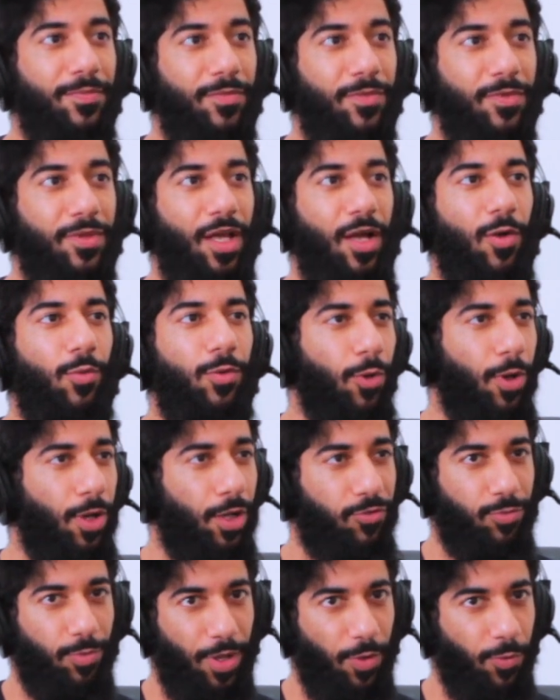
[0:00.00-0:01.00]
Mm. I will go
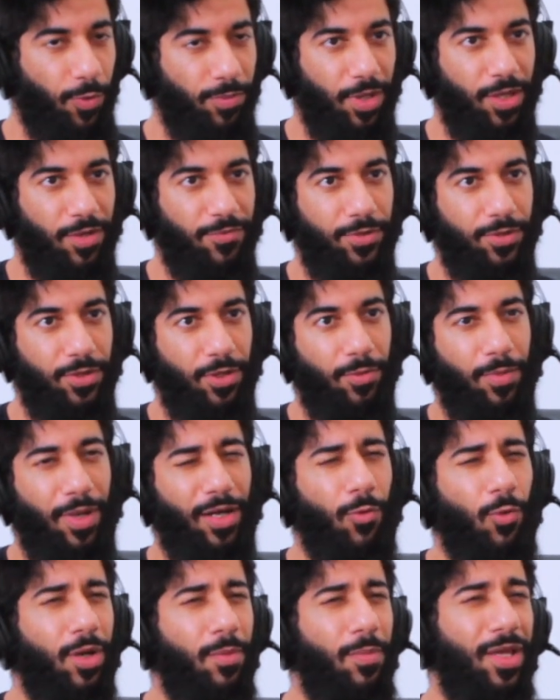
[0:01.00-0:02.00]
out of my way and make a video, but I
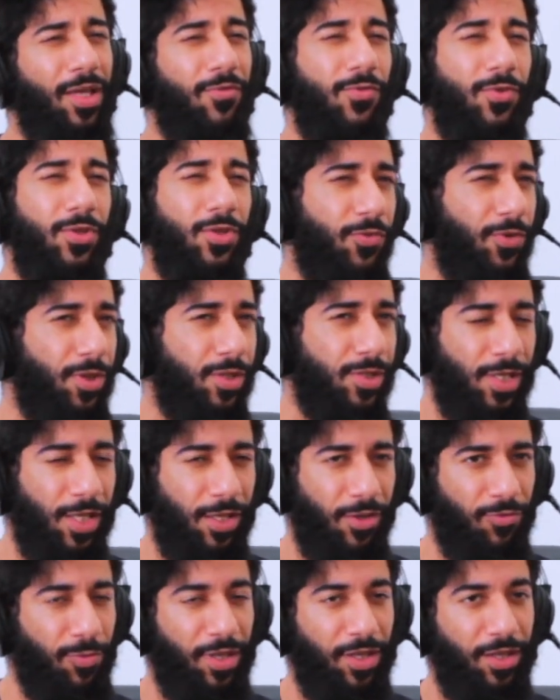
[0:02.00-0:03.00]
don't want to make a video for the
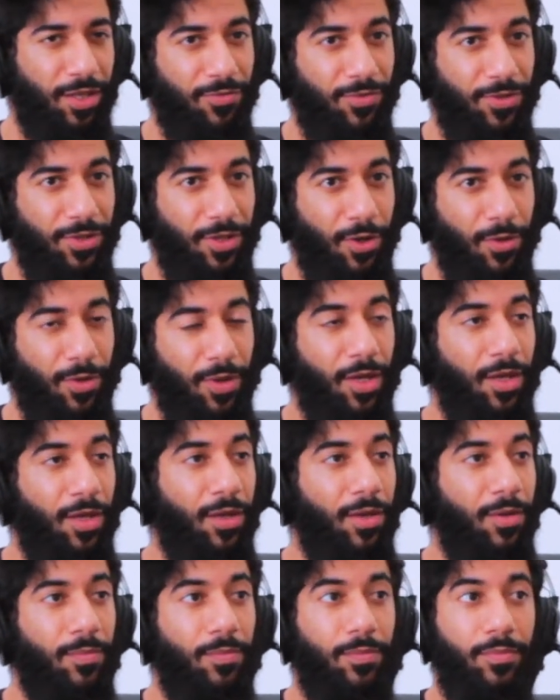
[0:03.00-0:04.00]
sake of making a video.
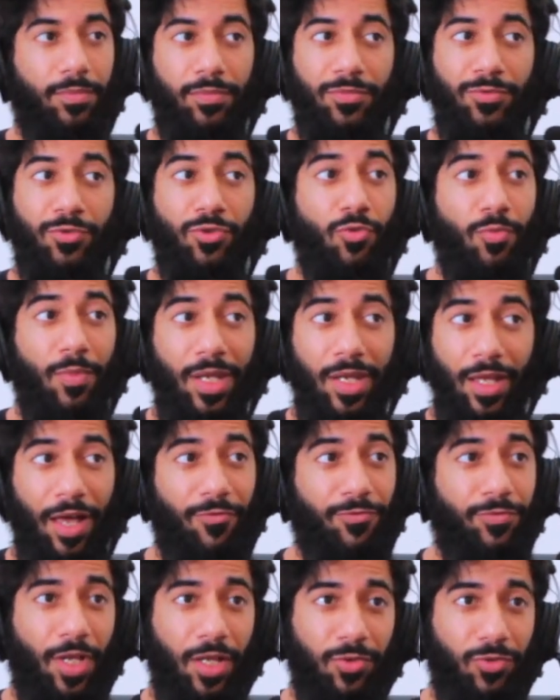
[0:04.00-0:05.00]
Too many.
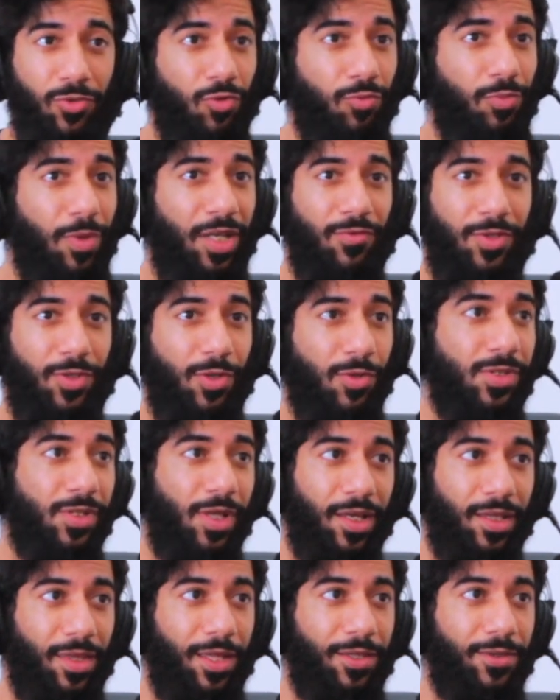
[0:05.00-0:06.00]
I've done too many videos
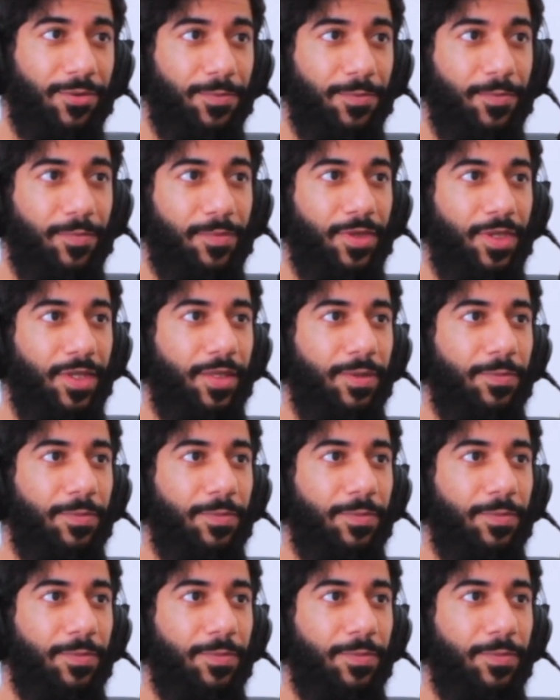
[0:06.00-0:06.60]
like that. Yeah.